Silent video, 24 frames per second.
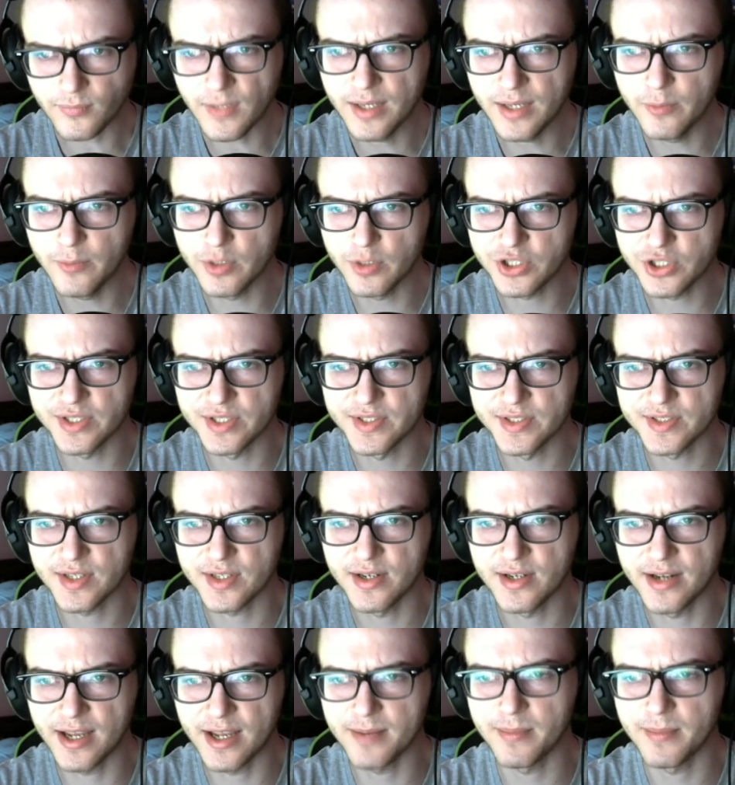which is
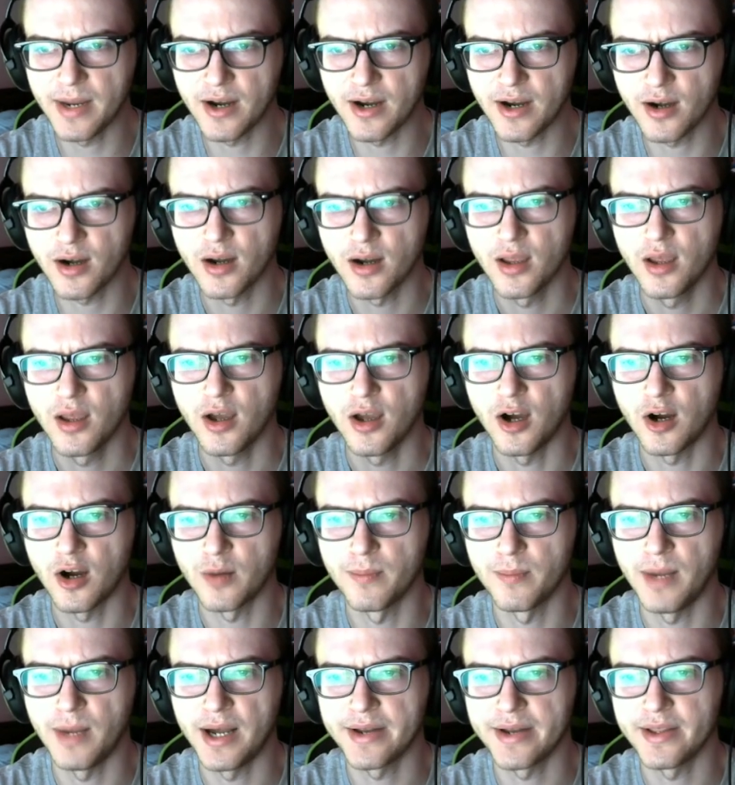Nightmare,
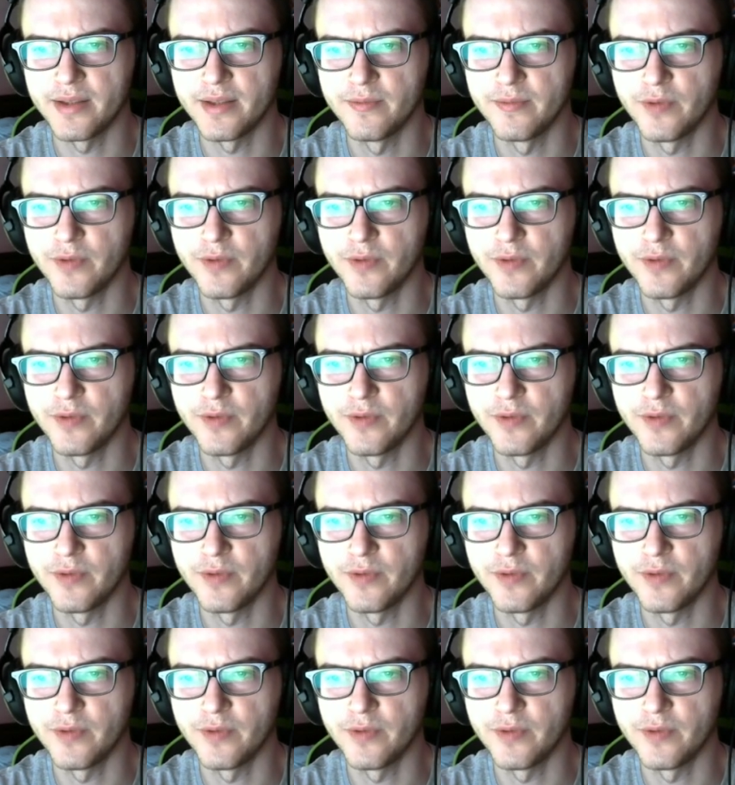Armada, and